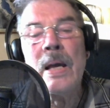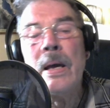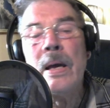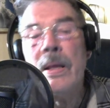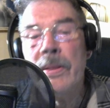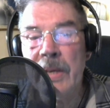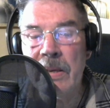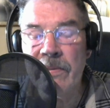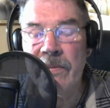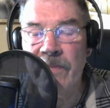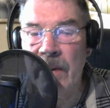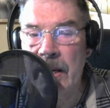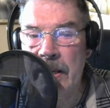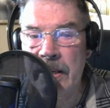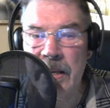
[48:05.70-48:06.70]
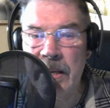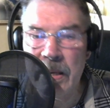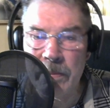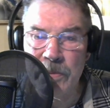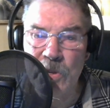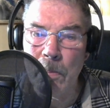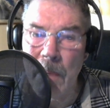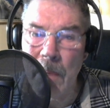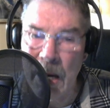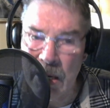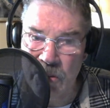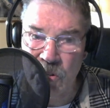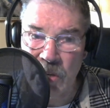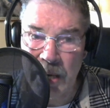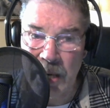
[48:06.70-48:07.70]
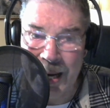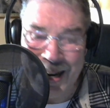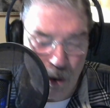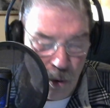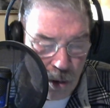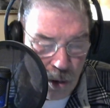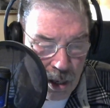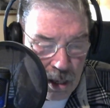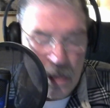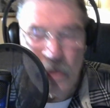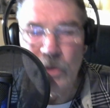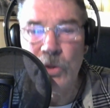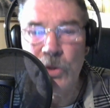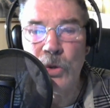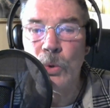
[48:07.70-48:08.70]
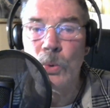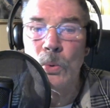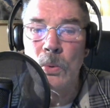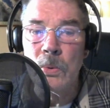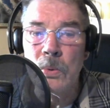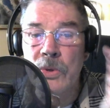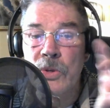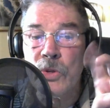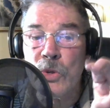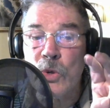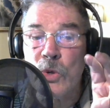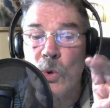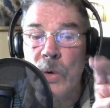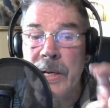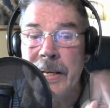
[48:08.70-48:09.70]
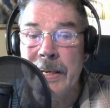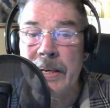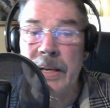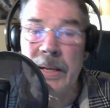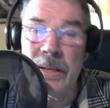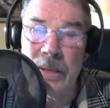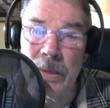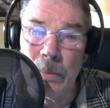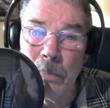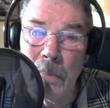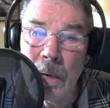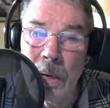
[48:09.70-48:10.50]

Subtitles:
They invited him to Moscow to train him